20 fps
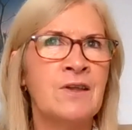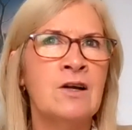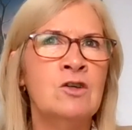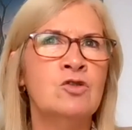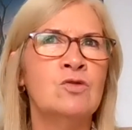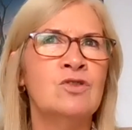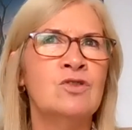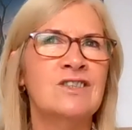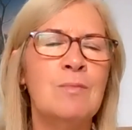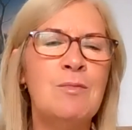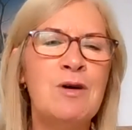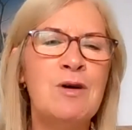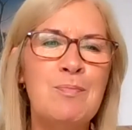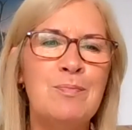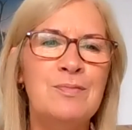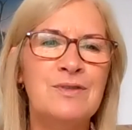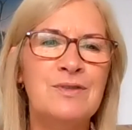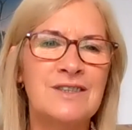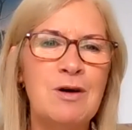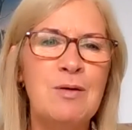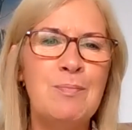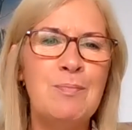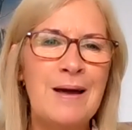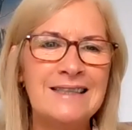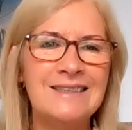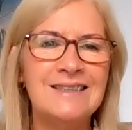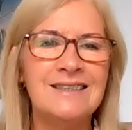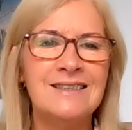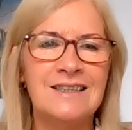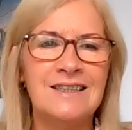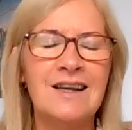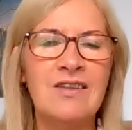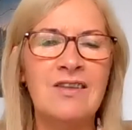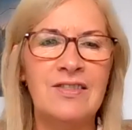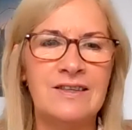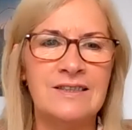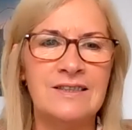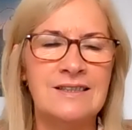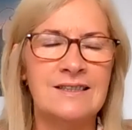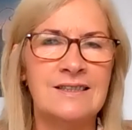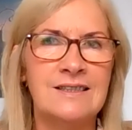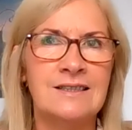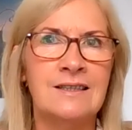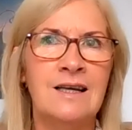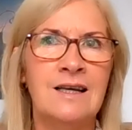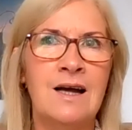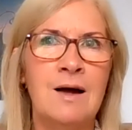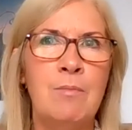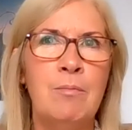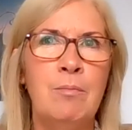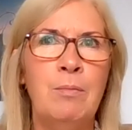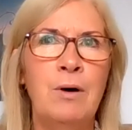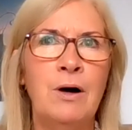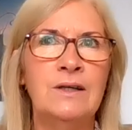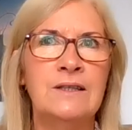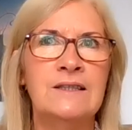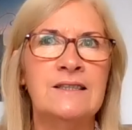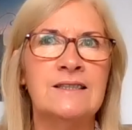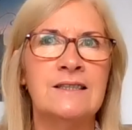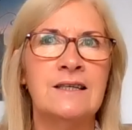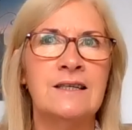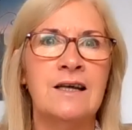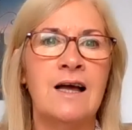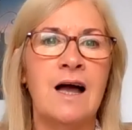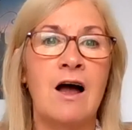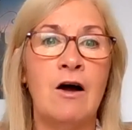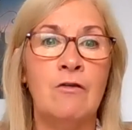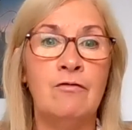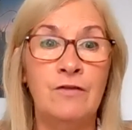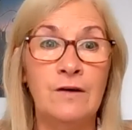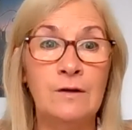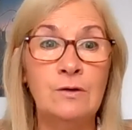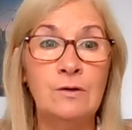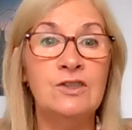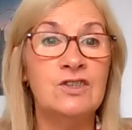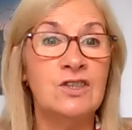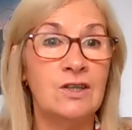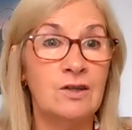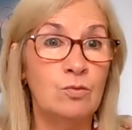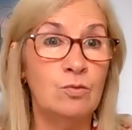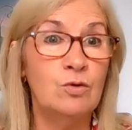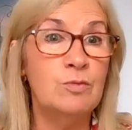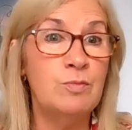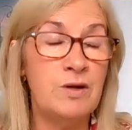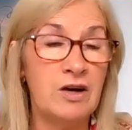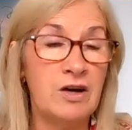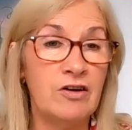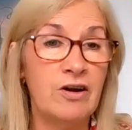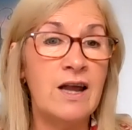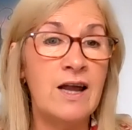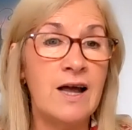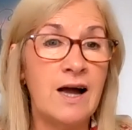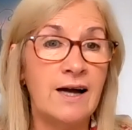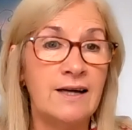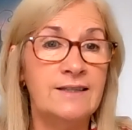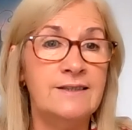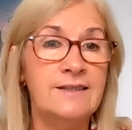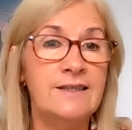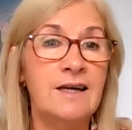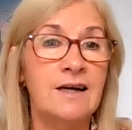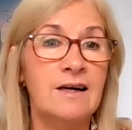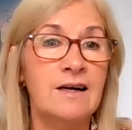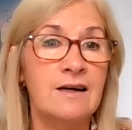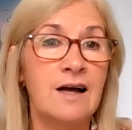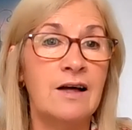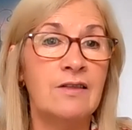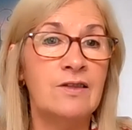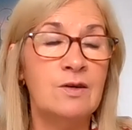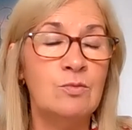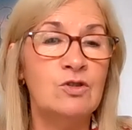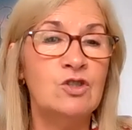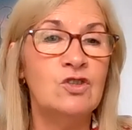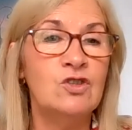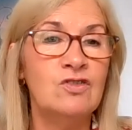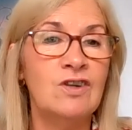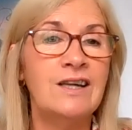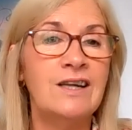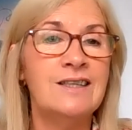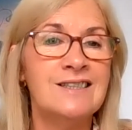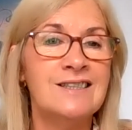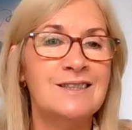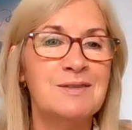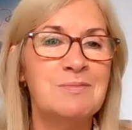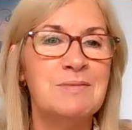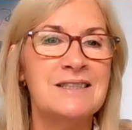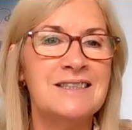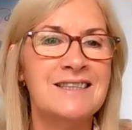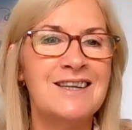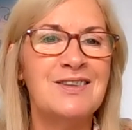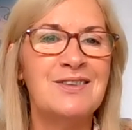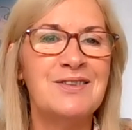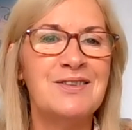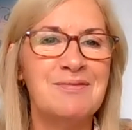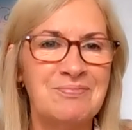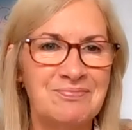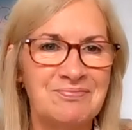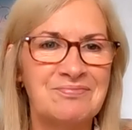So some are better than others, but a filter would be a great idea. I think we should write to them and tell them.